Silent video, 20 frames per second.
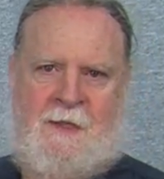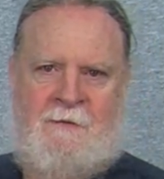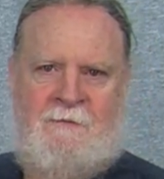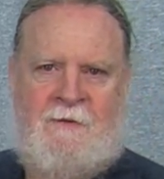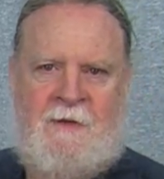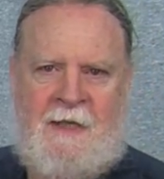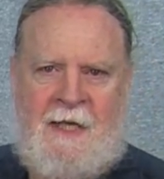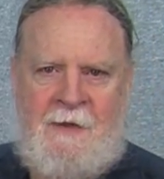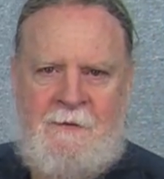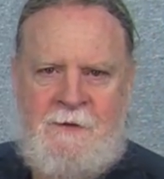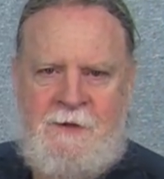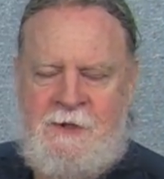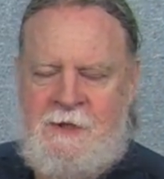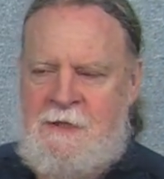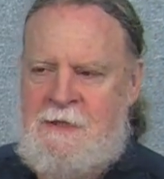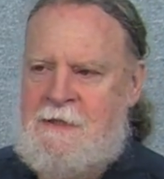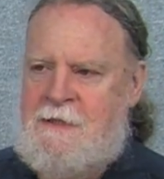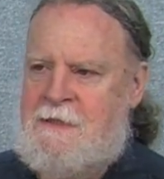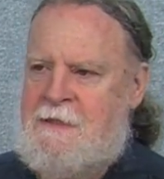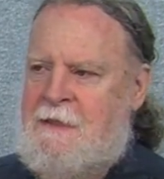of
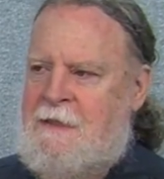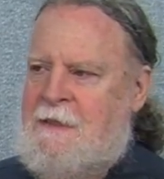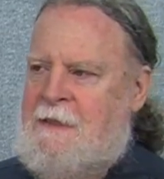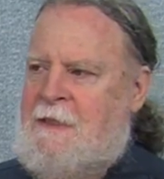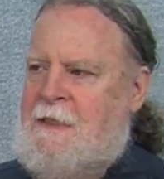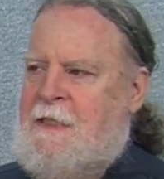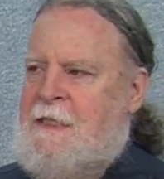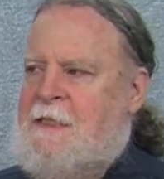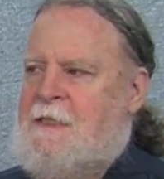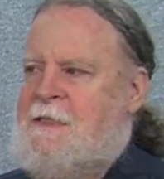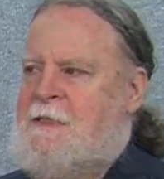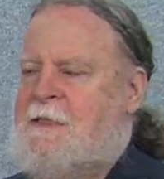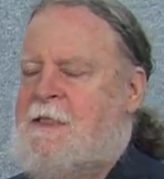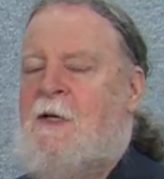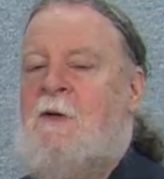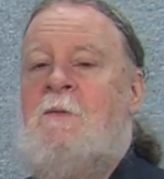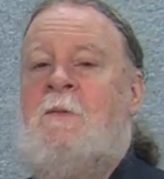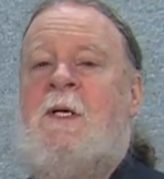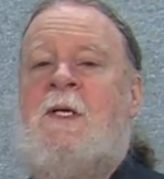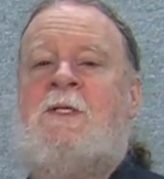clownishness,
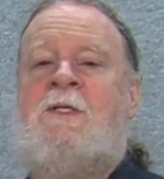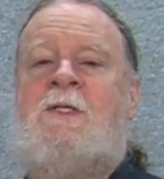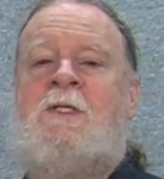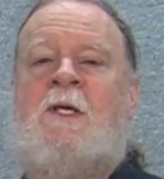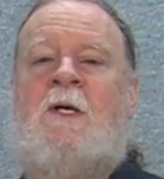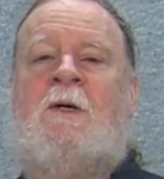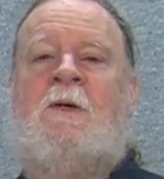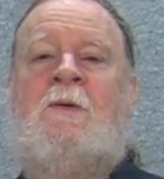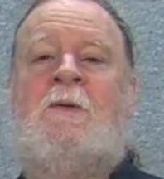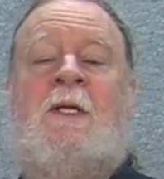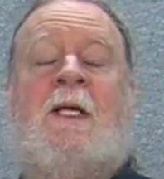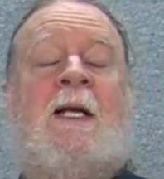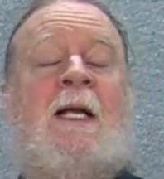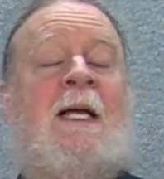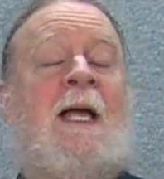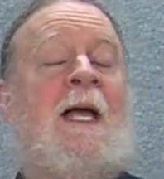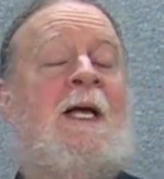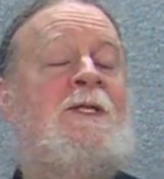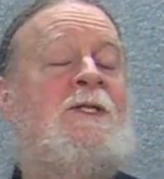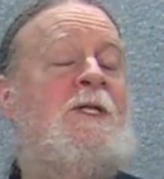so much so that I
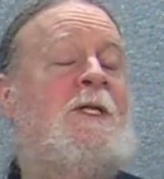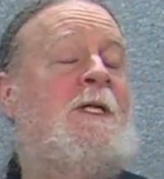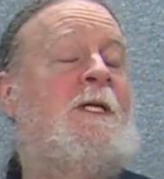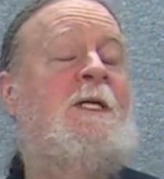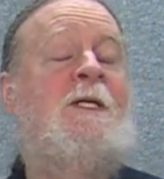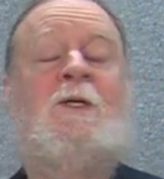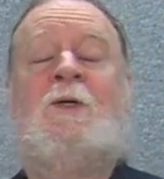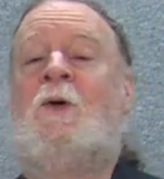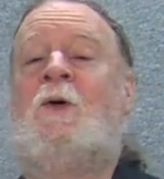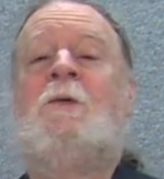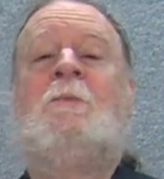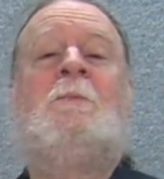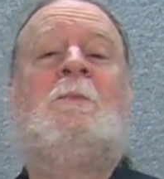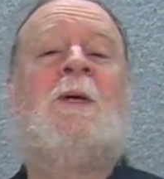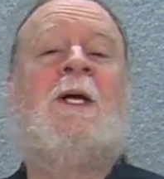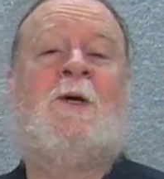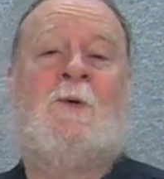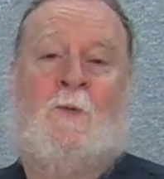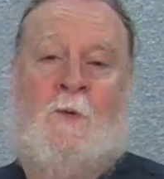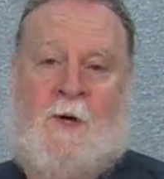actually couldn't
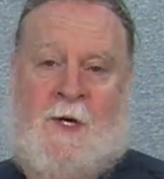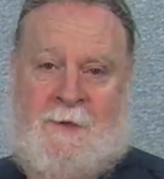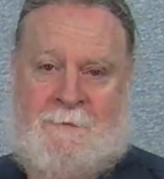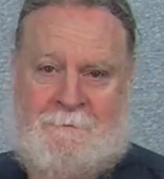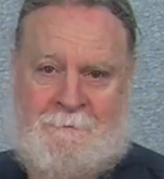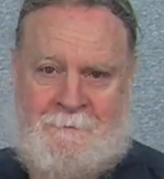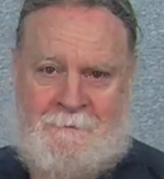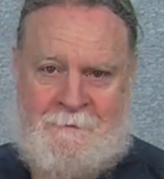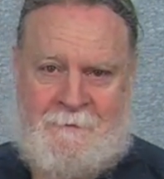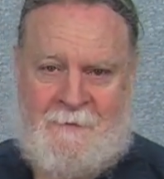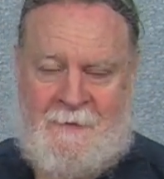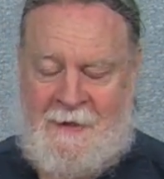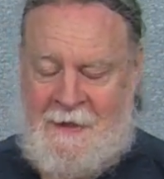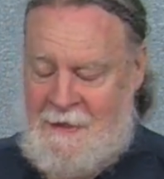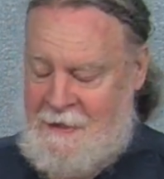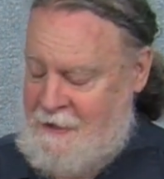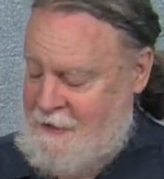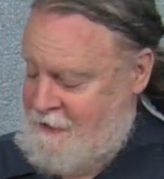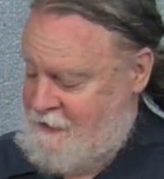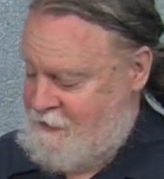pick one.
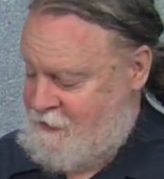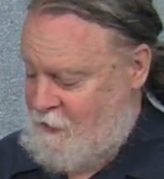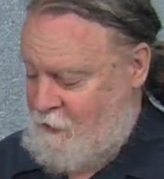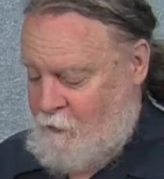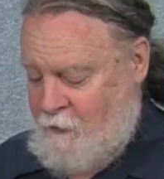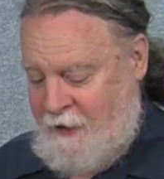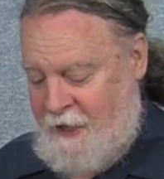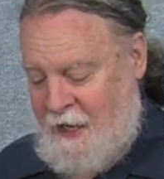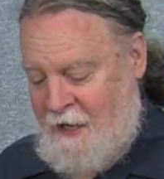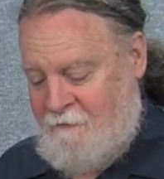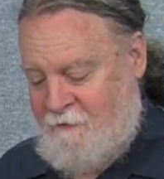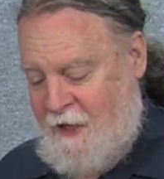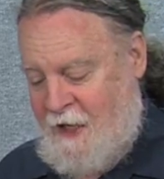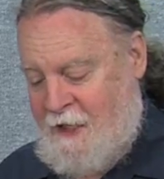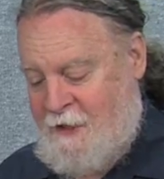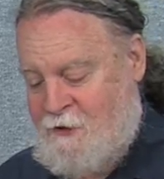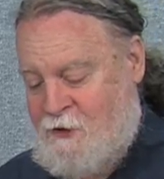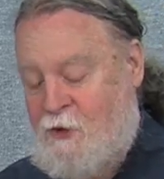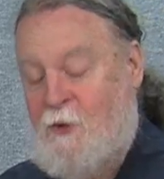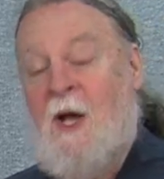So we have
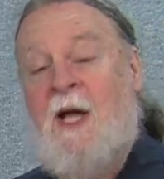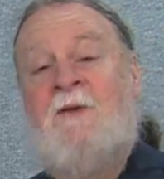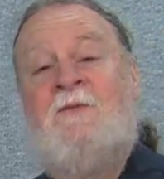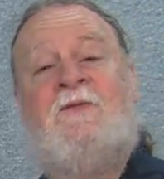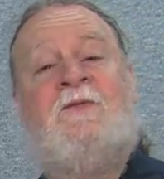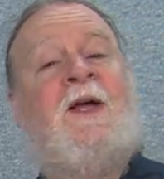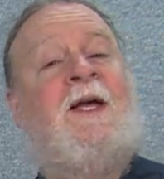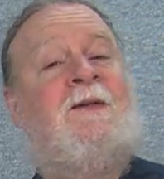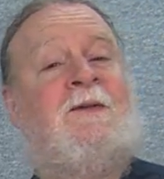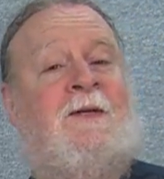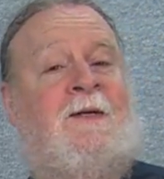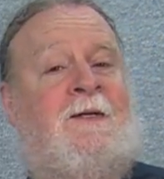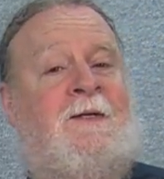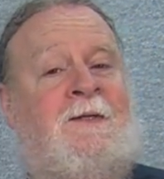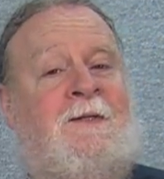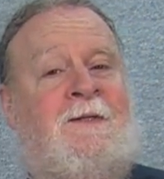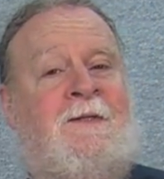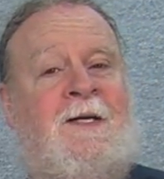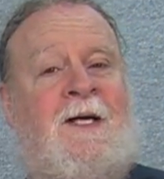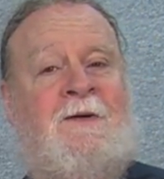a
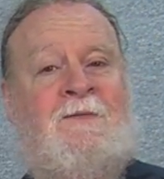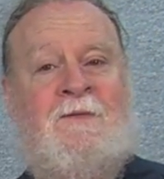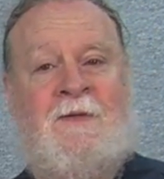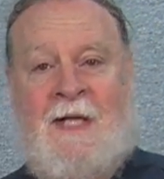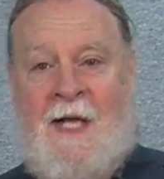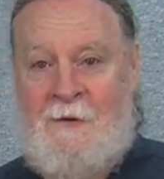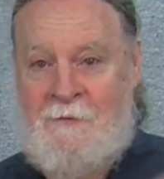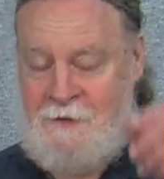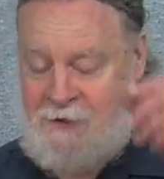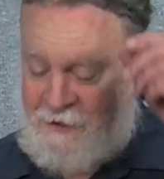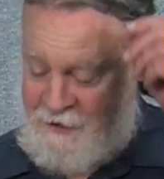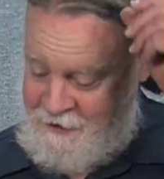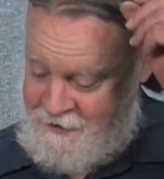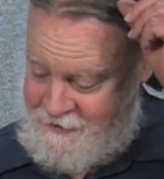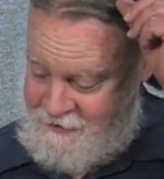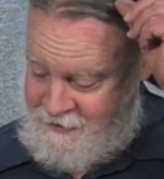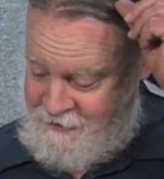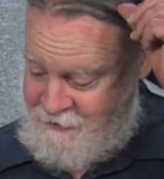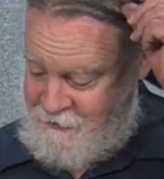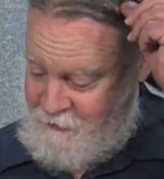trifecta of
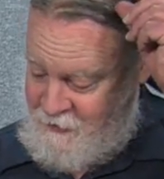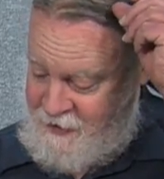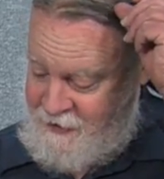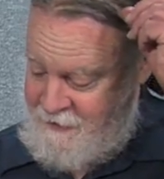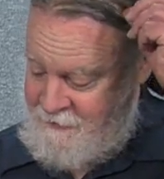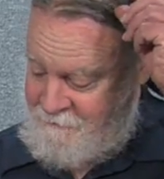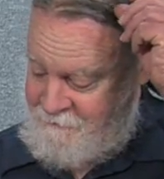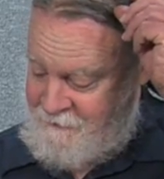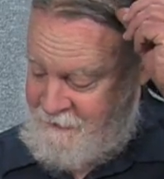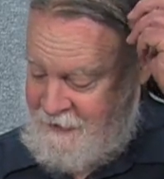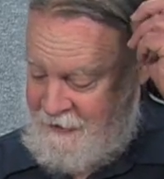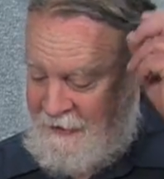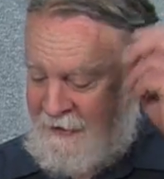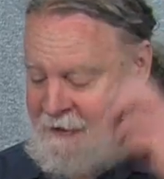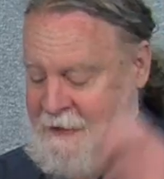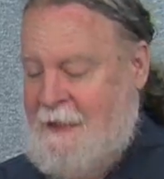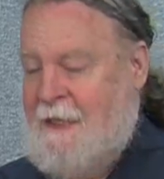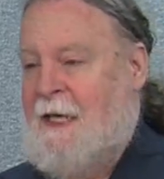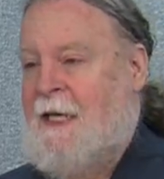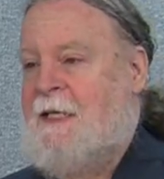clownishness this week.
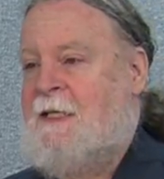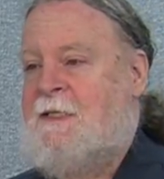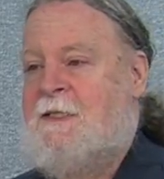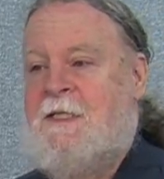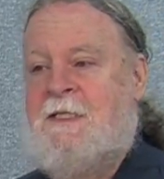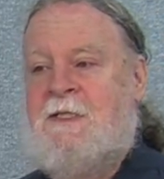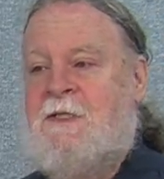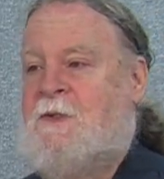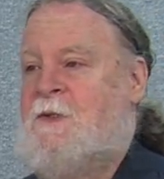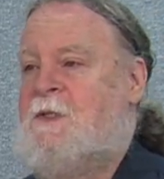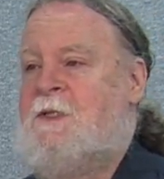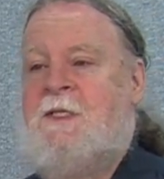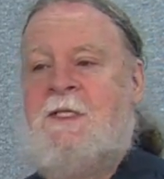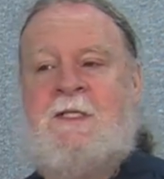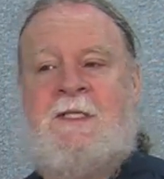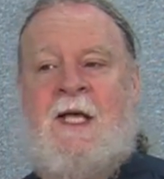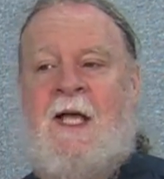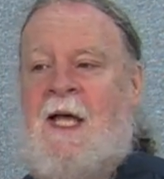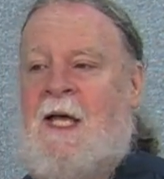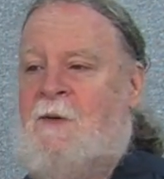I just couldn't
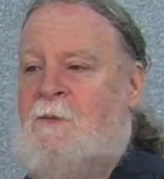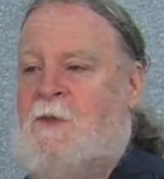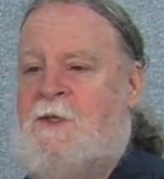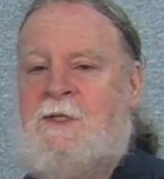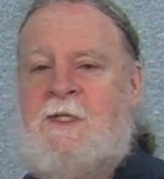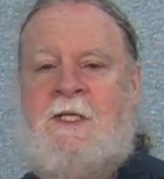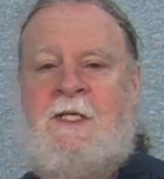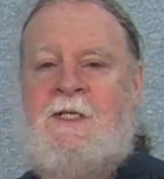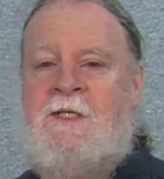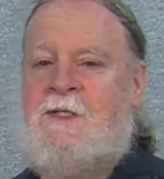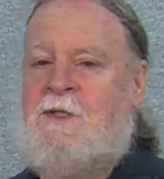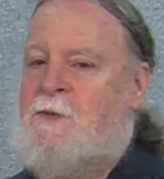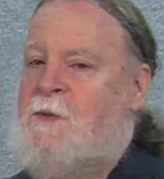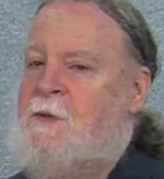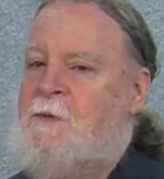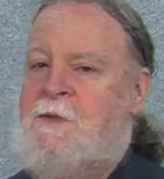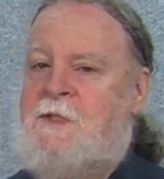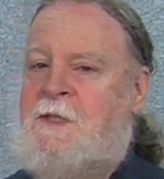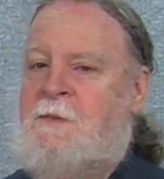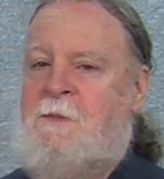decide which of these
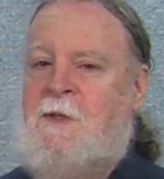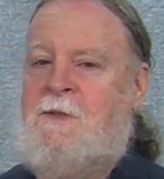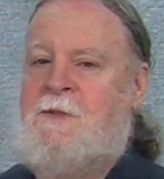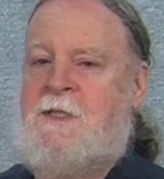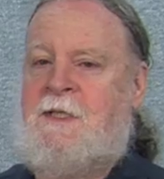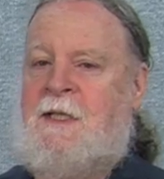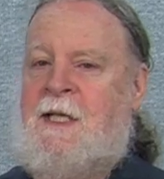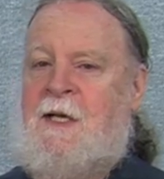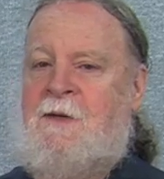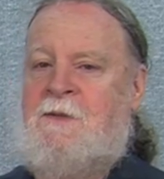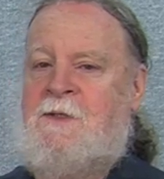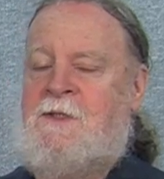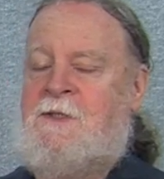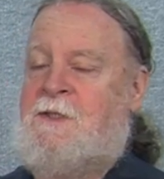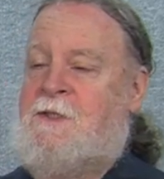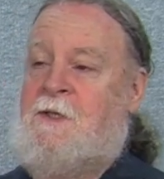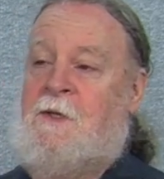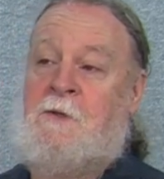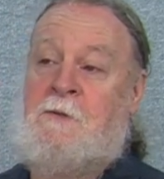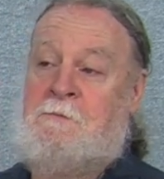three was the most clownish,
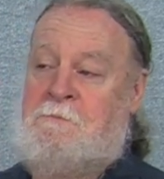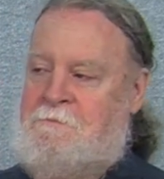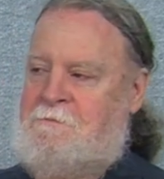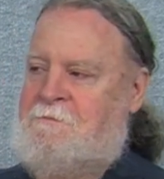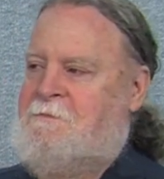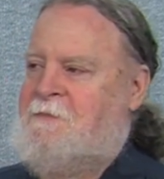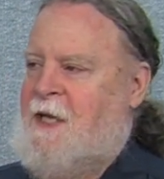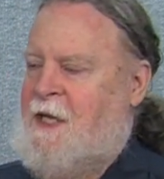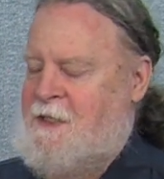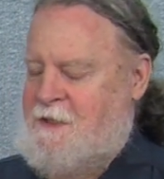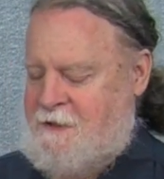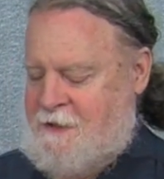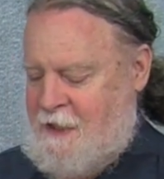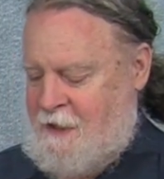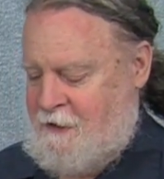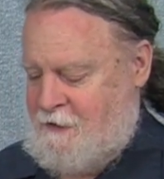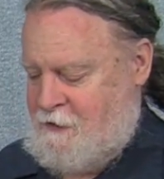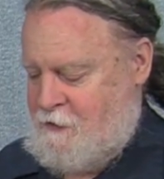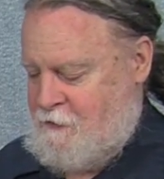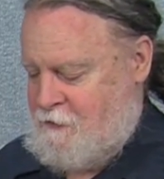so I
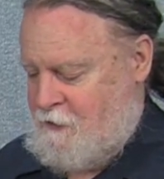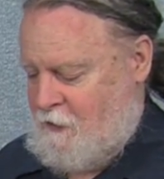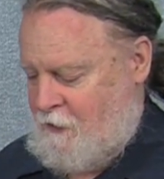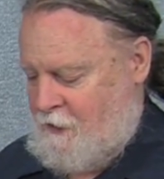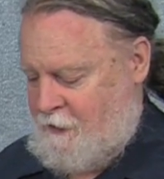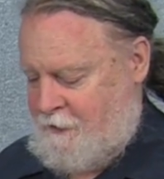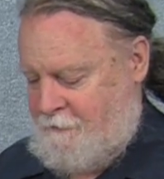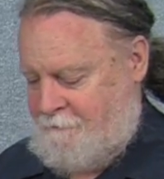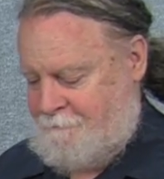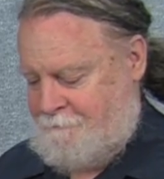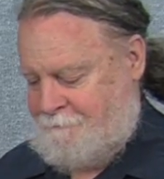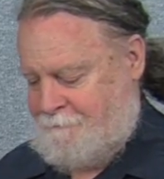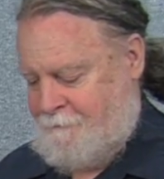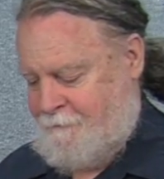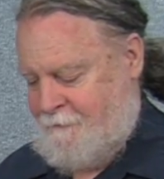decided to use all of them.